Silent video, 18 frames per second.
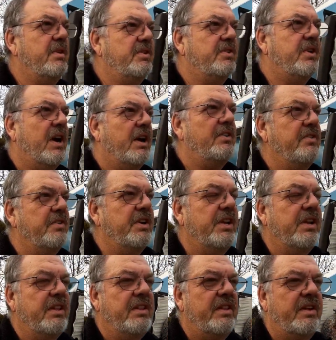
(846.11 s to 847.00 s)
is
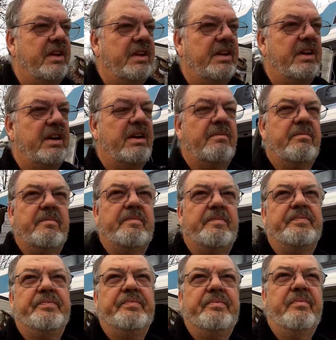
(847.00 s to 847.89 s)
underneath the
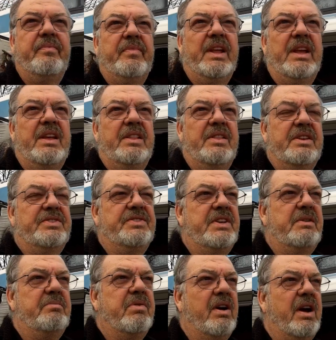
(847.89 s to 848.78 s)

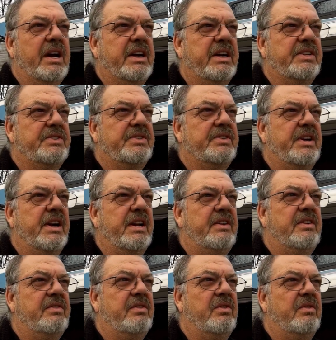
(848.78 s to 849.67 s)
Z brackets that